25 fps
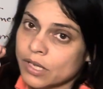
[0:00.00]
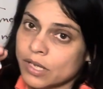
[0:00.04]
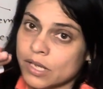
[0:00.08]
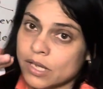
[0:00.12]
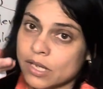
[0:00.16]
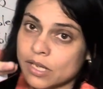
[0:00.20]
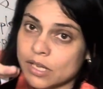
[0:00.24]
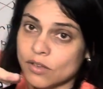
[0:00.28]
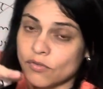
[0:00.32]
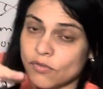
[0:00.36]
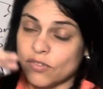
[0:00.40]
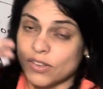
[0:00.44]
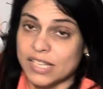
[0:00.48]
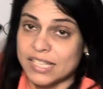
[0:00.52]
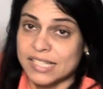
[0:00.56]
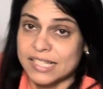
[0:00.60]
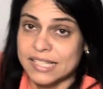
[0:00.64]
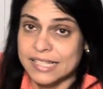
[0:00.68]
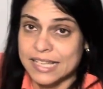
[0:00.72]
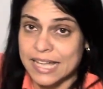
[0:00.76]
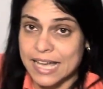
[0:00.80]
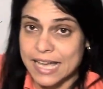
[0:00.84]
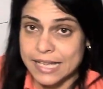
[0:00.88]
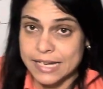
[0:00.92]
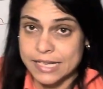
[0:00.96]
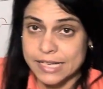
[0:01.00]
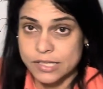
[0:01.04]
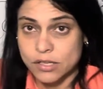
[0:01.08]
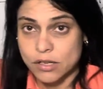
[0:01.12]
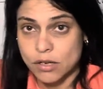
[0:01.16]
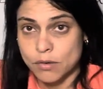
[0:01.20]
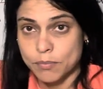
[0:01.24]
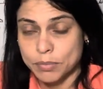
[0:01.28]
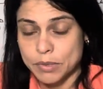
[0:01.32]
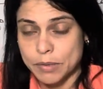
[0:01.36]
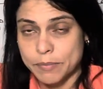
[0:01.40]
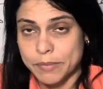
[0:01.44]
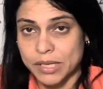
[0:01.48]
If it is 90, it's
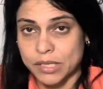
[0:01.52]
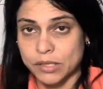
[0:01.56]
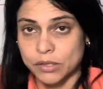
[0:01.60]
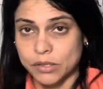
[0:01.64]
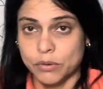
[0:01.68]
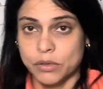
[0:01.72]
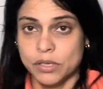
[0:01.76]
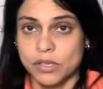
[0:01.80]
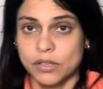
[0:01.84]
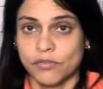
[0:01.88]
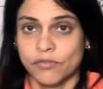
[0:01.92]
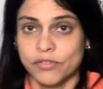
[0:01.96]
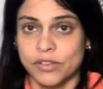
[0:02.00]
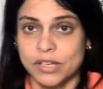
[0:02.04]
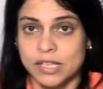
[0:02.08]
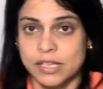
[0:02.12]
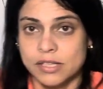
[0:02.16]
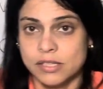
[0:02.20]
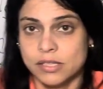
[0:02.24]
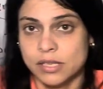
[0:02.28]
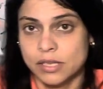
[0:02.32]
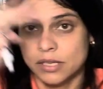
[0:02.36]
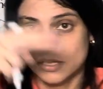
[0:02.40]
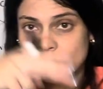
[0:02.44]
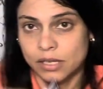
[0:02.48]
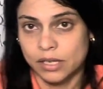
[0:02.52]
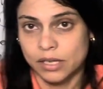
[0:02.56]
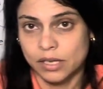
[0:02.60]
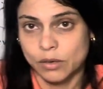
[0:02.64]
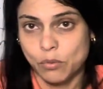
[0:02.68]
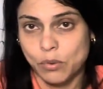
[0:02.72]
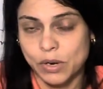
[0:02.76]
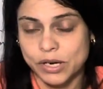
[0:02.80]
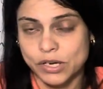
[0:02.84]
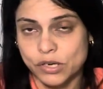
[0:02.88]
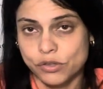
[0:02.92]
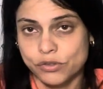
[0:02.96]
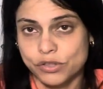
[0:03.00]
complementary. If it is
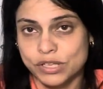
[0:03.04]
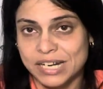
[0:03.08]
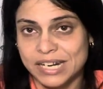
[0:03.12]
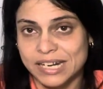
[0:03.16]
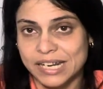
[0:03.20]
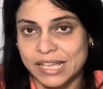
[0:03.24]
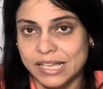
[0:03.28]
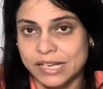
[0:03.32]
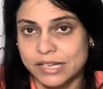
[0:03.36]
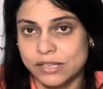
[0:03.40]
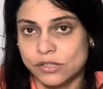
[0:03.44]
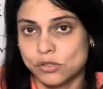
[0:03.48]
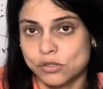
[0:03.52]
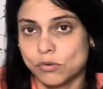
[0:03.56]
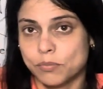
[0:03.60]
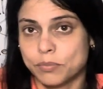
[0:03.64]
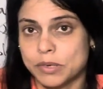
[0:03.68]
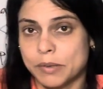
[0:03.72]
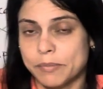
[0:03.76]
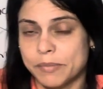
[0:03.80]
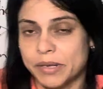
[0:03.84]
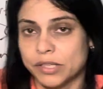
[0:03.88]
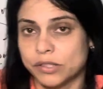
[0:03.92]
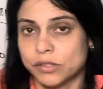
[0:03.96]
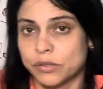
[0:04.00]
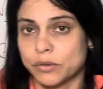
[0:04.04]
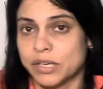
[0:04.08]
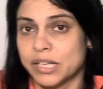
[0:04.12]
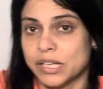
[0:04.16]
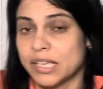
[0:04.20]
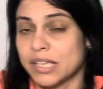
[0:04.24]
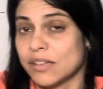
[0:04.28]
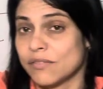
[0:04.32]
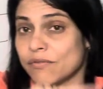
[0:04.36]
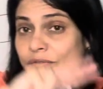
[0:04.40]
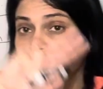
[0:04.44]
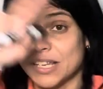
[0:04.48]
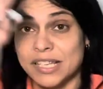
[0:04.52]
180, supplementary.
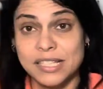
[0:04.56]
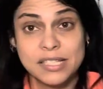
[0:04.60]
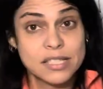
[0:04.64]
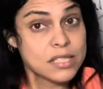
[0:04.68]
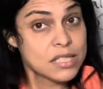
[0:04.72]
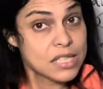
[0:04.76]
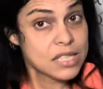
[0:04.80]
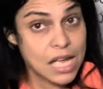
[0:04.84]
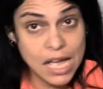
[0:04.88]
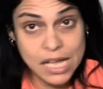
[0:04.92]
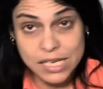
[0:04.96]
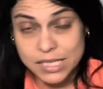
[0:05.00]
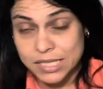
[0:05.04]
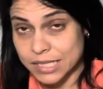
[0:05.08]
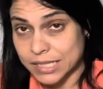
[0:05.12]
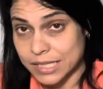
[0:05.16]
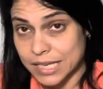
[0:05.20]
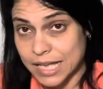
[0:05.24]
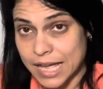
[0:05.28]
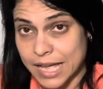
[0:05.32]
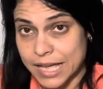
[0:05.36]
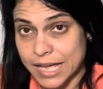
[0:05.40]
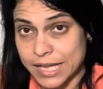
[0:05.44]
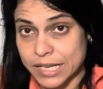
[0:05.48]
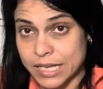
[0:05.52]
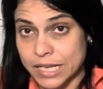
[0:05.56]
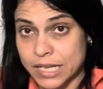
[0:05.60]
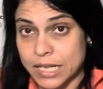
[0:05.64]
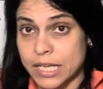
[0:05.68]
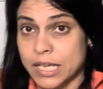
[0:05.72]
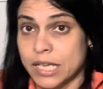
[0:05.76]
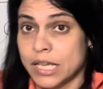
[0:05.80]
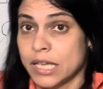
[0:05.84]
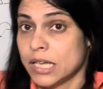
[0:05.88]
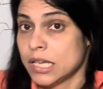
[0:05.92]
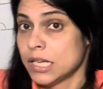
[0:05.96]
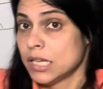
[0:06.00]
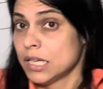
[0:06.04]
If it is not 90,
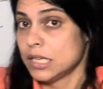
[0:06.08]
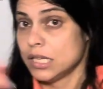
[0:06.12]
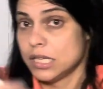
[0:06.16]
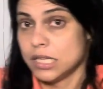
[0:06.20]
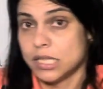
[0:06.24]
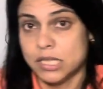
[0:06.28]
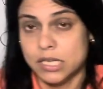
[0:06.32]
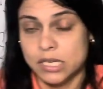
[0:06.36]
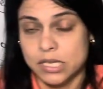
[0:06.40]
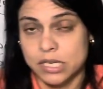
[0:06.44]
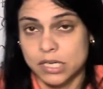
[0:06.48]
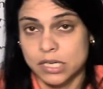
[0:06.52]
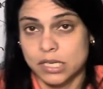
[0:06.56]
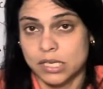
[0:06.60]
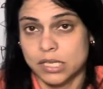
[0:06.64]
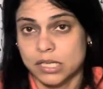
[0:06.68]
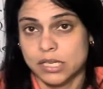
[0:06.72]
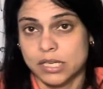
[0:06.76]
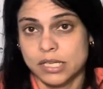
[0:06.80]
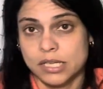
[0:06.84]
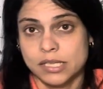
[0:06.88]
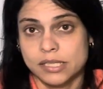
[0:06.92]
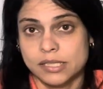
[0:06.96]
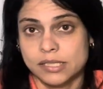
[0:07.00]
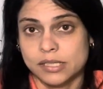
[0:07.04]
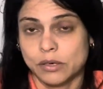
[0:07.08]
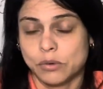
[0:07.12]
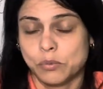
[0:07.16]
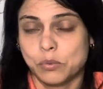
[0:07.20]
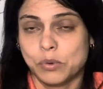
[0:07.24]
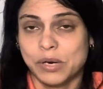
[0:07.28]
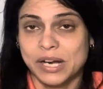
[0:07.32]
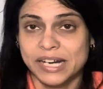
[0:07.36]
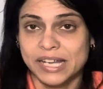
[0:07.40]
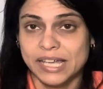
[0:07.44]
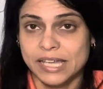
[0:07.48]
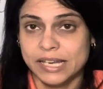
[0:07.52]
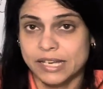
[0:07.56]
either it is a
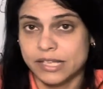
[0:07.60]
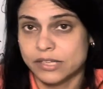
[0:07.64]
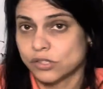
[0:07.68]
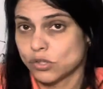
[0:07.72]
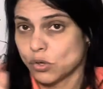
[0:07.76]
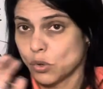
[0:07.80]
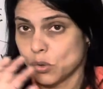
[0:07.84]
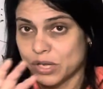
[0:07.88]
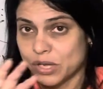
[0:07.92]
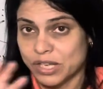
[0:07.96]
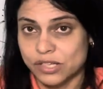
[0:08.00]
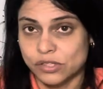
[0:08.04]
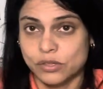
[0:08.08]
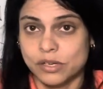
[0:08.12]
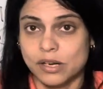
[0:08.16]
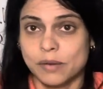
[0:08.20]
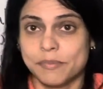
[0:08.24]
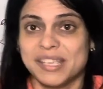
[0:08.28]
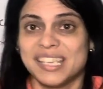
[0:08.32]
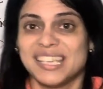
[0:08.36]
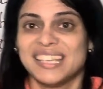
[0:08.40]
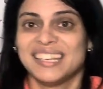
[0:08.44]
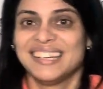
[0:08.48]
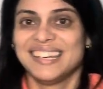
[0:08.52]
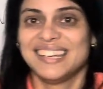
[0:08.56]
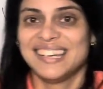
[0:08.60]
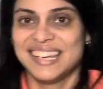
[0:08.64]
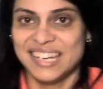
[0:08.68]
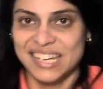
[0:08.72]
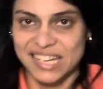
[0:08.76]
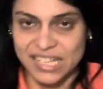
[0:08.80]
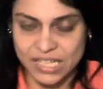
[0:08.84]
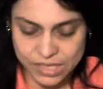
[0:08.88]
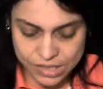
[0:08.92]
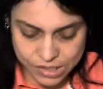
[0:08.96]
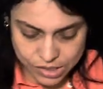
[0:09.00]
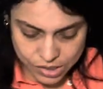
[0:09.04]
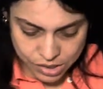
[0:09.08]
180, so it is gonna be
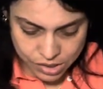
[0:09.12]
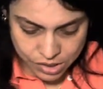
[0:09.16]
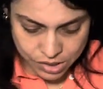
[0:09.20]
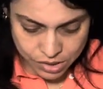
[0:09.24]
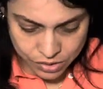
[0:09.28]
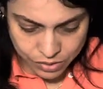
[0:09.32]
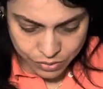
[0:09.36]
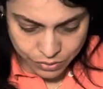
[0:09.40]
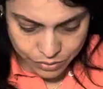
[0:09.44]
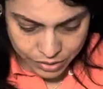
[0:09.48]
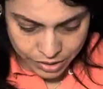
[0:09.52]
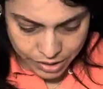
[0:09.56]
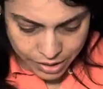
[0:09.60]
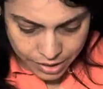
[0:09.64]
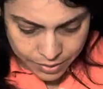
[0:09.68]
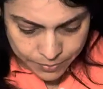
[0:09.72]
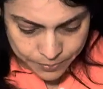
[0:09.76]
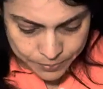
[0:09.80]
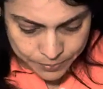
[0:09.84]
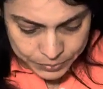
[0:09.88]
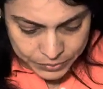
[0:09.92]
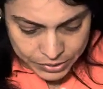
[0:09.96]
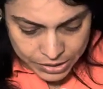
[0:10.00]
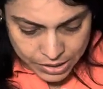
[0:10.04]
neither, okay?